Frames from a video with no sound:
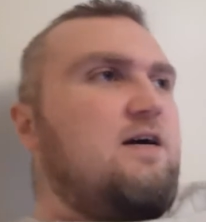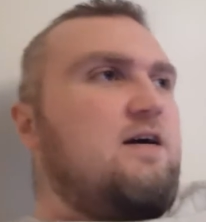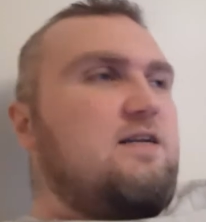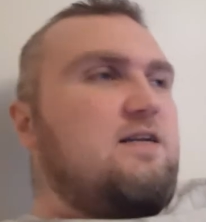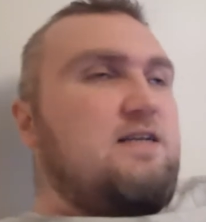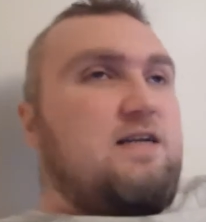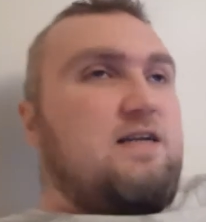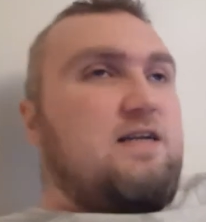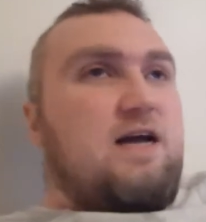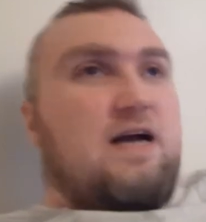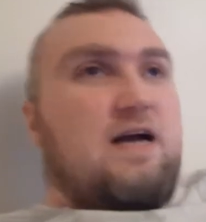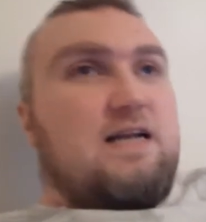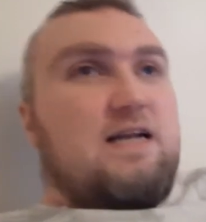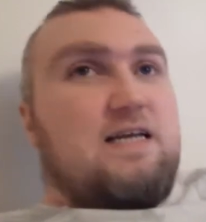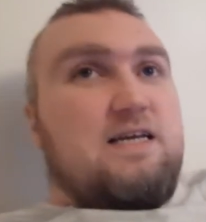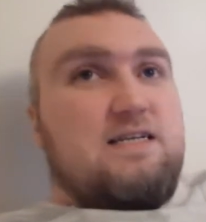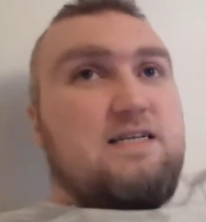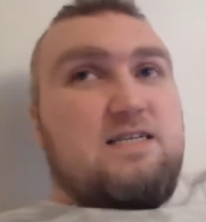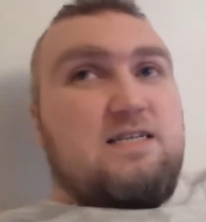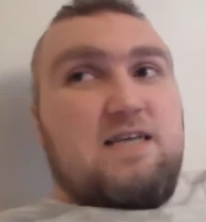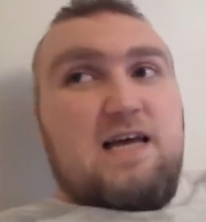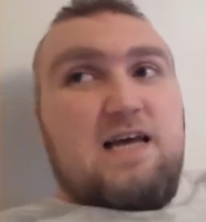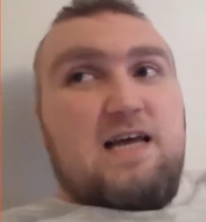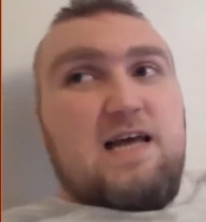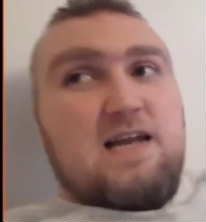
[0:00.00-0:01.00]
to not
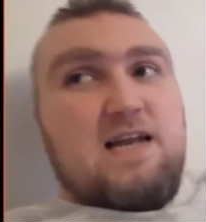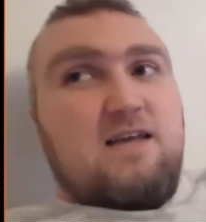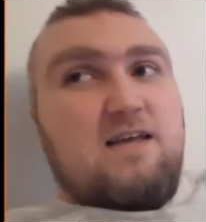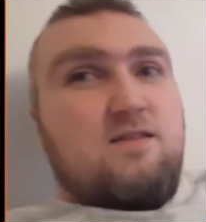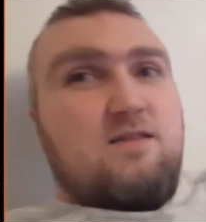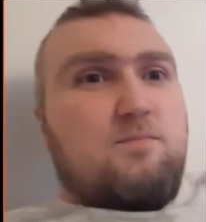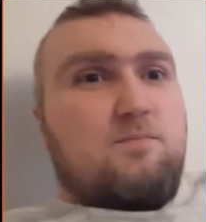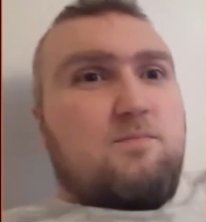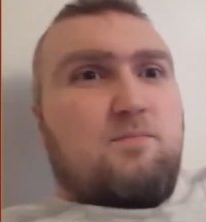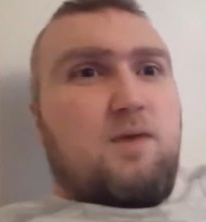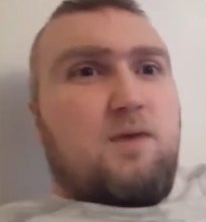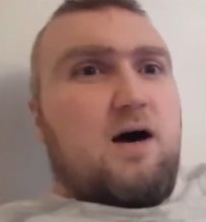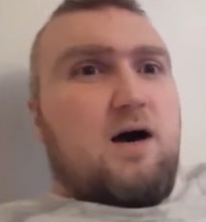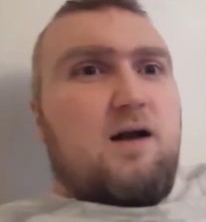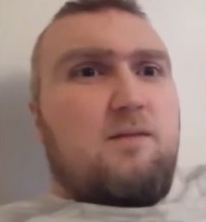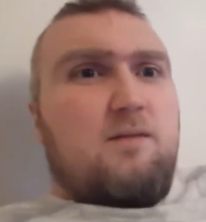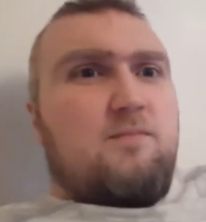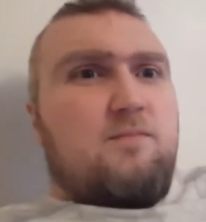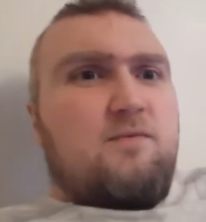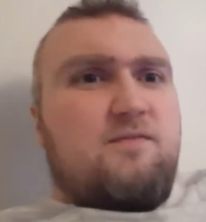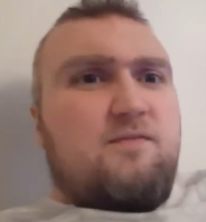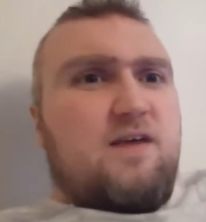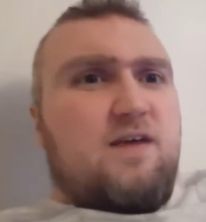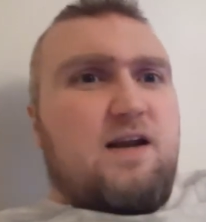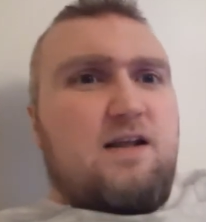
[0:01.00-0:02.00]
get to any the bottom
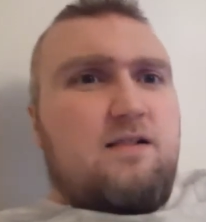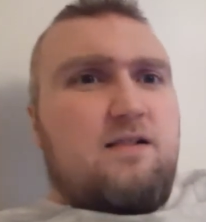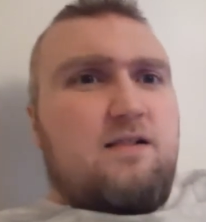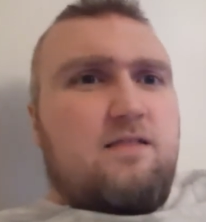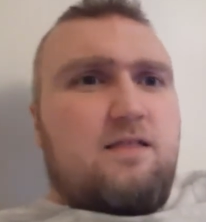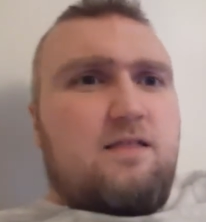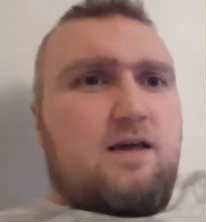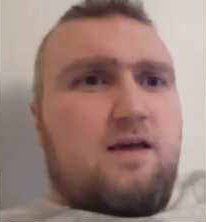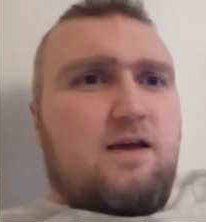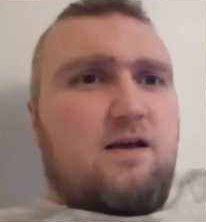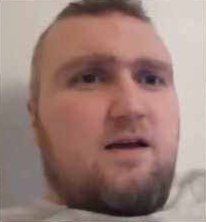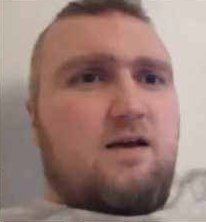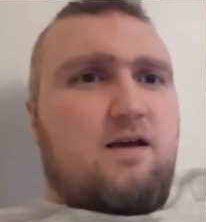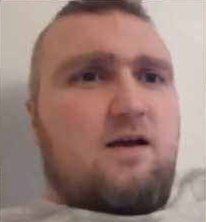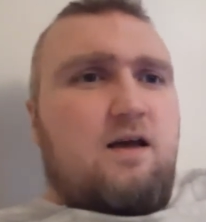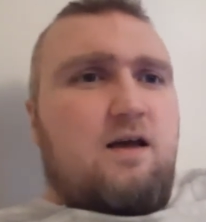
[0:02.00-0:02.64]
of anything